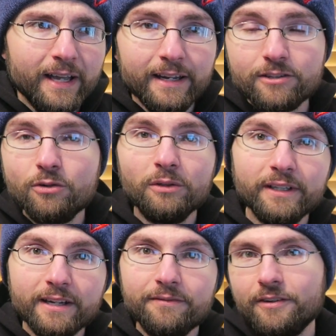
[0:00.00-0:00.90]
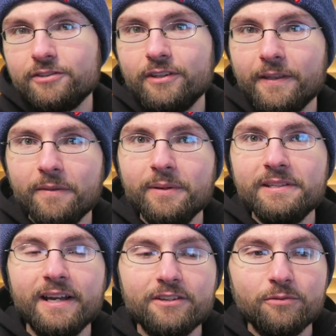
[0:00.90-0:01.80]
And it's cool to get a first look at the
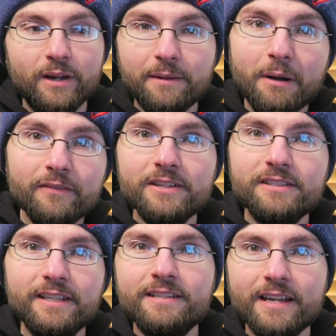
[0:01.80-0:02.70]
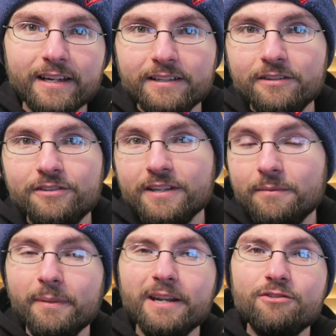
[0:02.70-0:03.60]
Beast X one. I'm obviously excited to see the
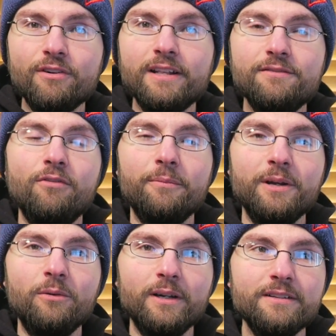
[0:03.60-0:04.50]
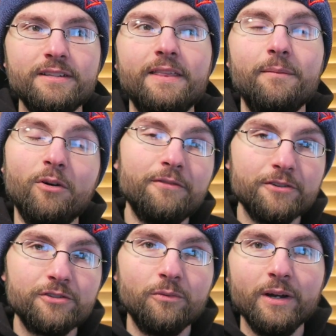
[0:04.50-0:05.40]
main transforming ones and the
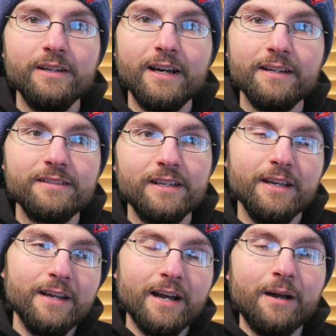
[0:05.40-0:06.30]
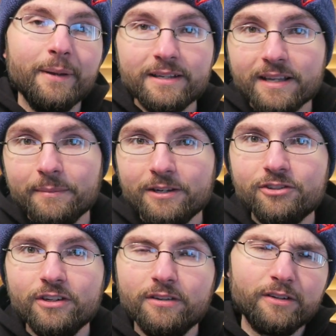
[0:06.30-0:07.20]
morphers and whatnot. Um, as I
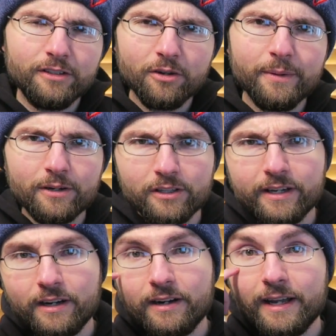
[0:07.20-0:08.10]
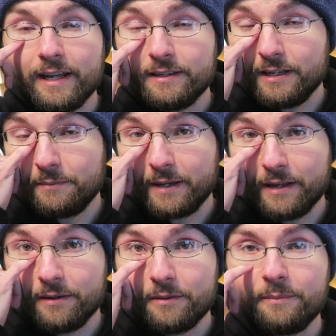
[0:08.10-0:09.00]
mentioned a little bit earlier and in
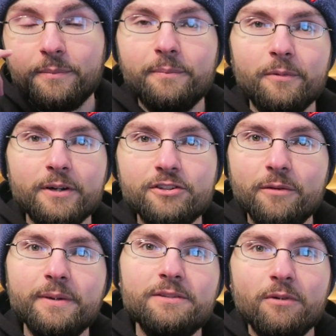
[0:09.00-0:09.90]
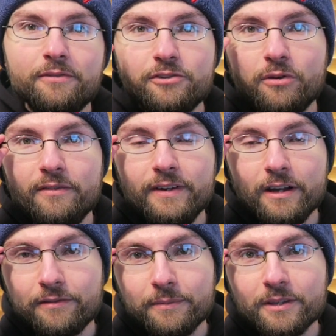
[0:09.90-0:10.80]
my original Beast Morphers toy
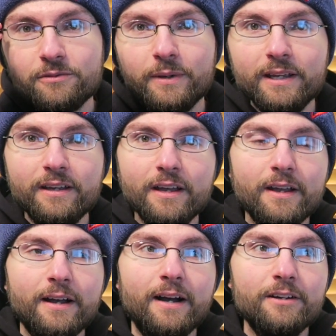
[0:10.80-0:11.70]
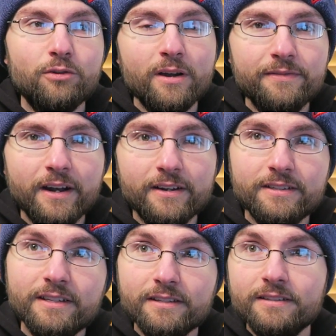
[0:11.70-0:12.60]
video from this week, uh, Toy Fair
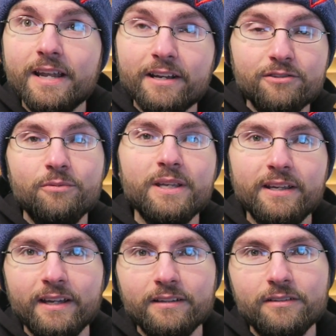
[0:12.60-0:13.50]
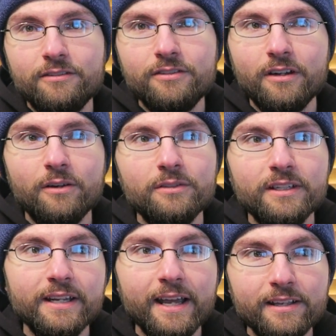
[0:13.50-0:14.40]
is this next weekend. So
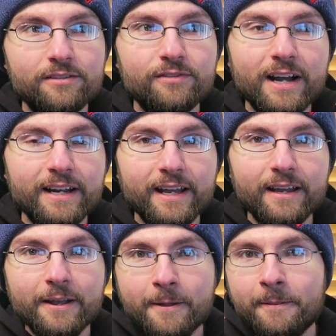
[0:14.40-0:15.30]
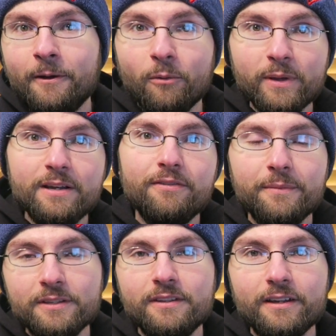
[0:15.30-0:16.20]
today is Friday, a week
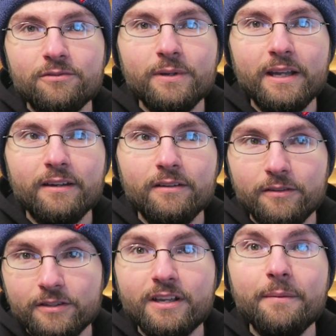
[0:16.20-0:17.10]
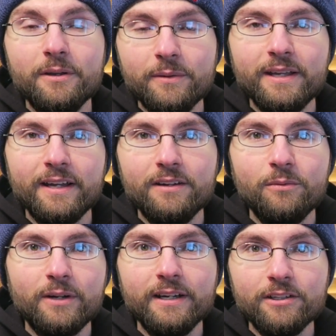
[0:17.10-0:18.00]
from this next weekend or this coming weekend,
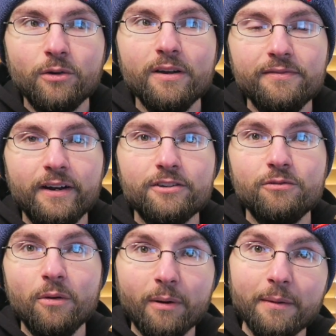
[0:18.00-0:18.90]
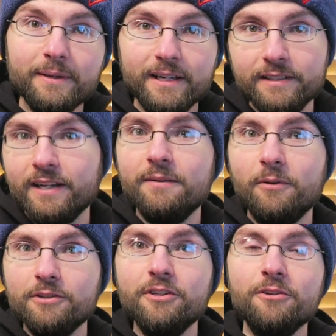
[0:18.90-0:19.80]
we're getting Toy Fair, so we'll probably get a ton
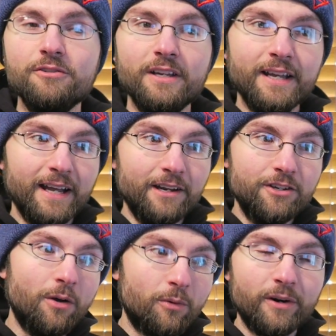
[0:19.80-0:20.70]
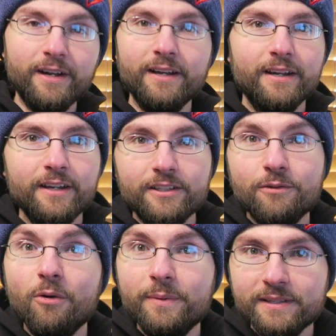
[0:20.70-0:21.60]
more news. And don't worry,
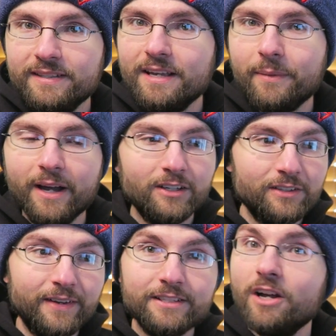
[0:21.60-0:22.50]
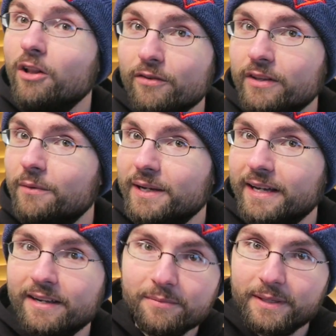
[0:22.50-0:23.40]
you will be seeing my ugly face all over that
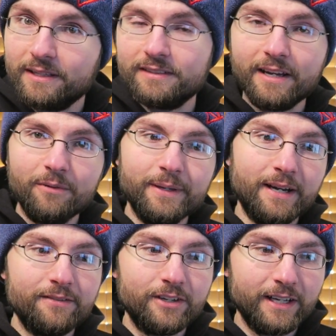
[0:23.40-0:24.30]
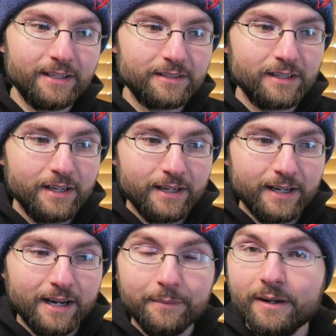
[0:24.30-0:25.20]
weekend because I will be covering it.
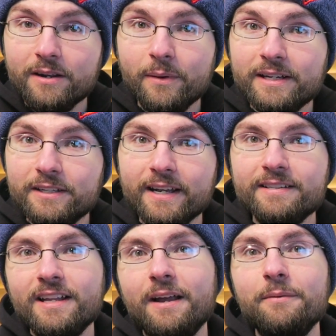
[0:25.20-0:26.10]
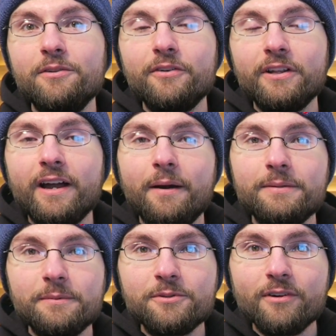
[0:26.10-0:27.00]
Um, but anyway, until next time, don't forget to like,
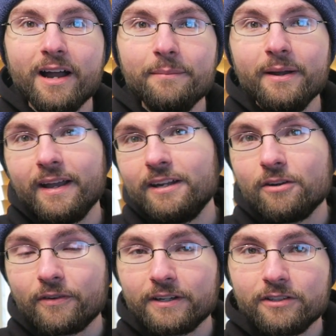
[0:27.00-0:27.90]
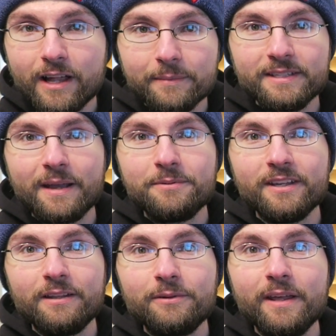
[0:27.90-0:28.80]
comment, subscribe, and don't forget to climb the steps
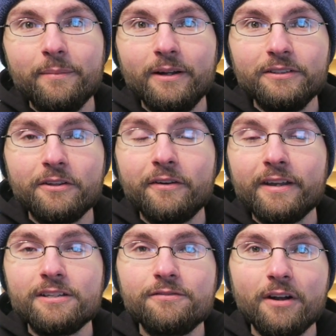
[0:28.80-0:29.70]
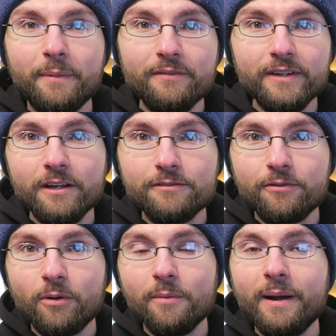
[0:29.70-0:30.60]
and ring that bell to get notifications for all my videos
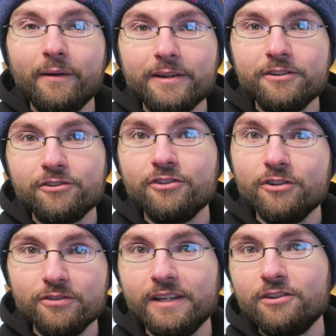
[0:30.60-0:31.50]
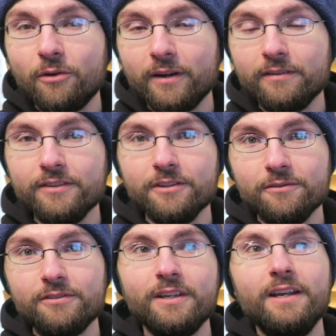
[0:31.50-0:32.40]
for more Power Rangers news and toy
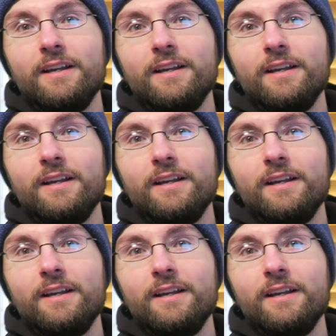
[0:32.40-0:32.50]
reviews.